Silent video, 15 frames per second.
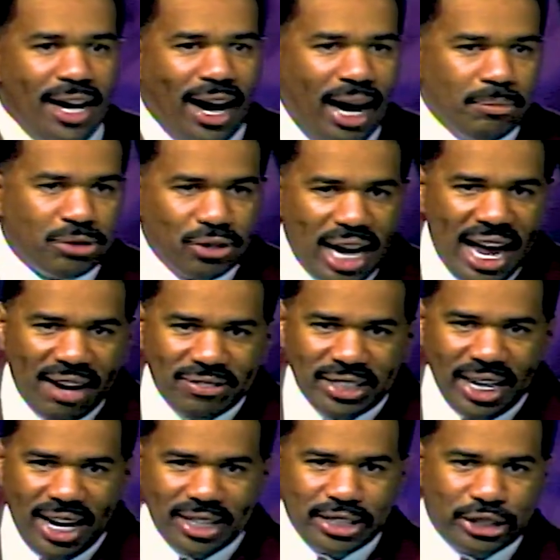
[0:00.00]
I'm driving
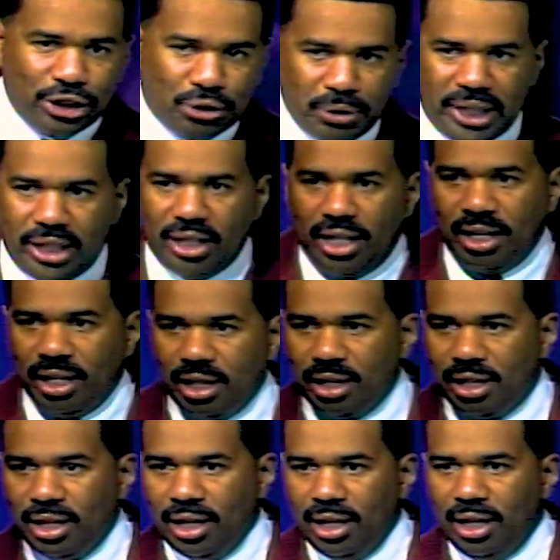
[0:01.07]
down the street
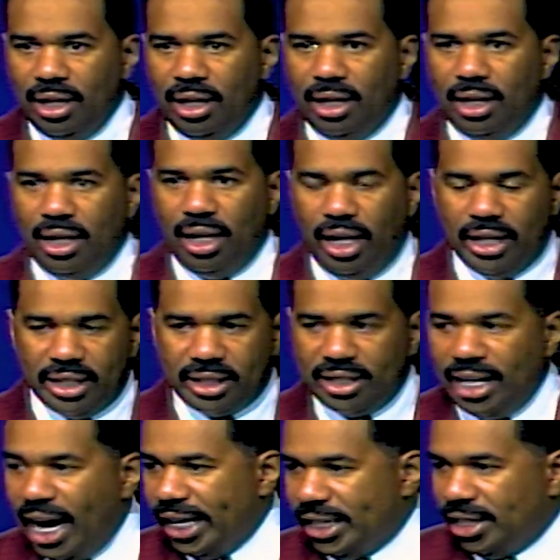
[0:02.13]
and it's
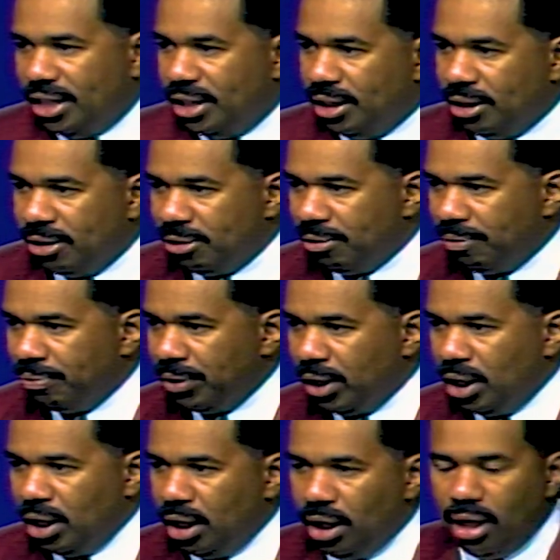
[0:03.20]
night.
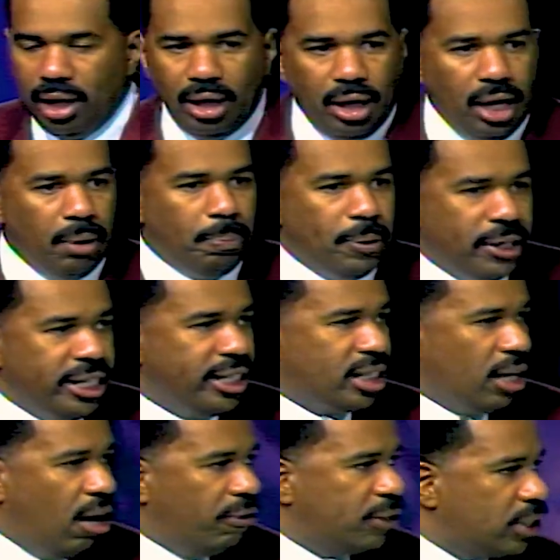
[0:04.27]
And police
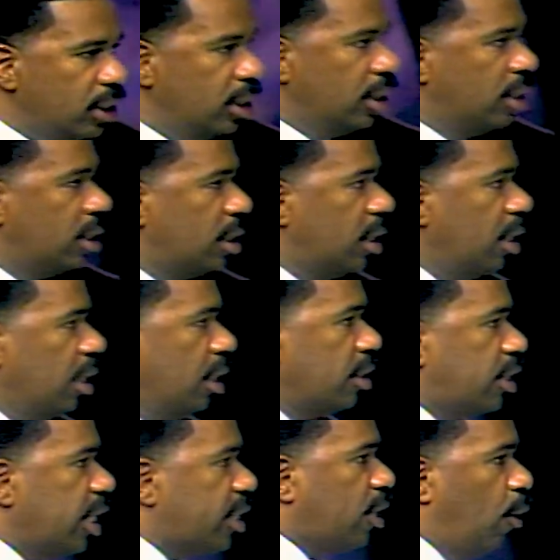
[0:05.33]
officer
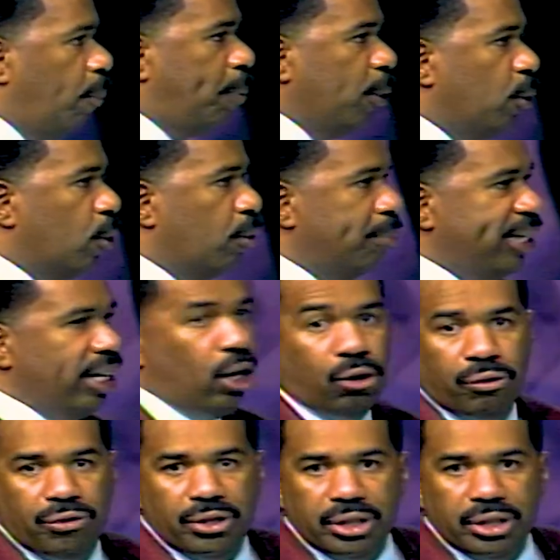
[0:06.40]
just gonna pull me over.